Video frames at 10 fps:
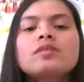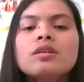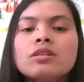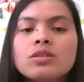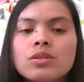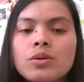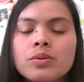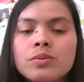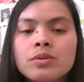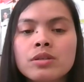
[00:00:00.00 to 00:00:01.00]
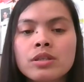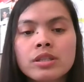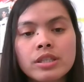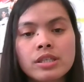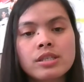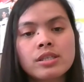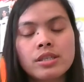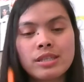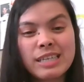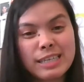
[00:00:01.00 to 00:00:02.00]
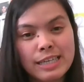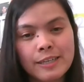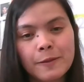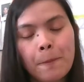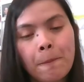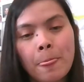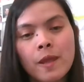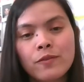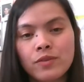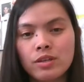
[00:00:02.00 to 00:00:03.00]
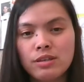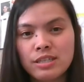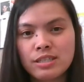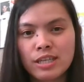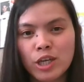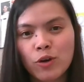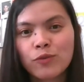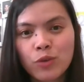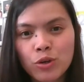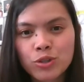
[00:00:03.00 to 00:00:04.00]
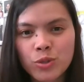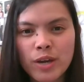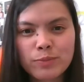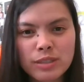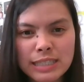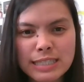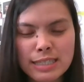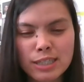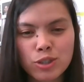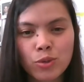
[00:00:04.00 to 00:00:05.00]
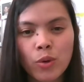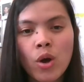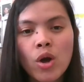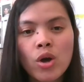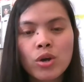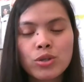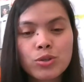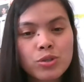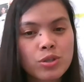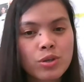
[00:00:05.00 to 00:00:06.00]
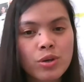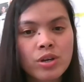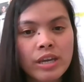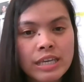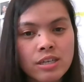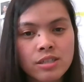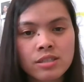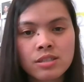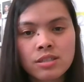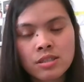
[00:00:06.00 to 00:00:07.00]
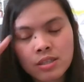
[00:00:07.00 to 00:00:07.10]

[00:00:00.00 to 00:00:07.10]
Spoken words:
So that's the technique in listening. Of course, you have to listen. So use your ears.